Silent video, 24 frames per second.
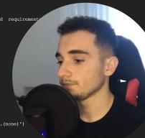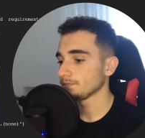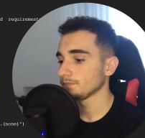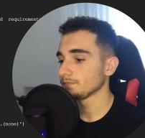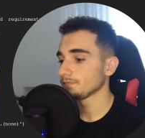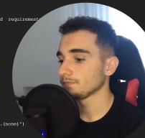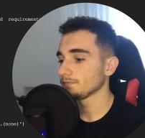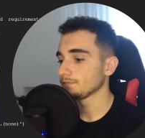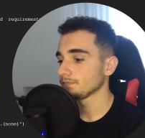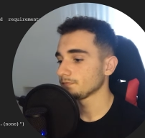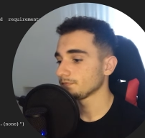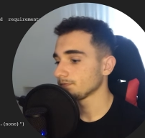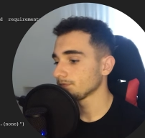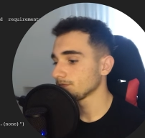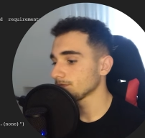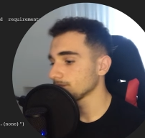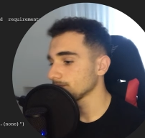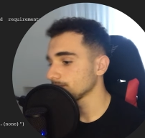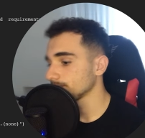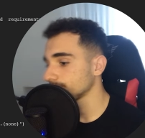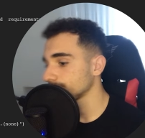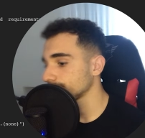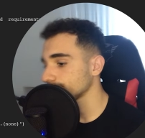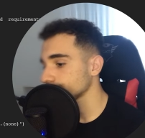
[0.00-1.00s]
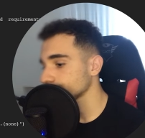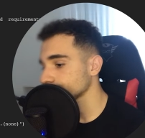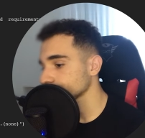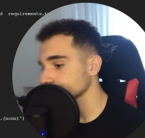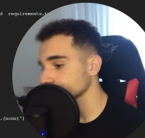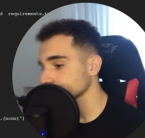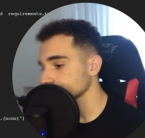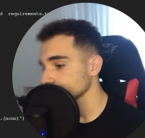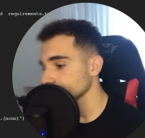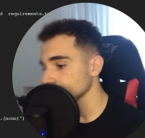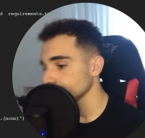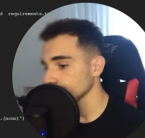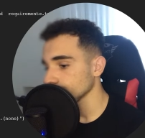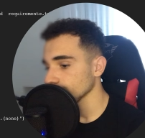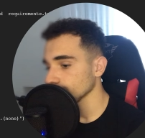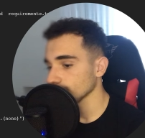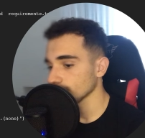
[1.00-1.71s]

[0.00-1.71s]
Nothing is said.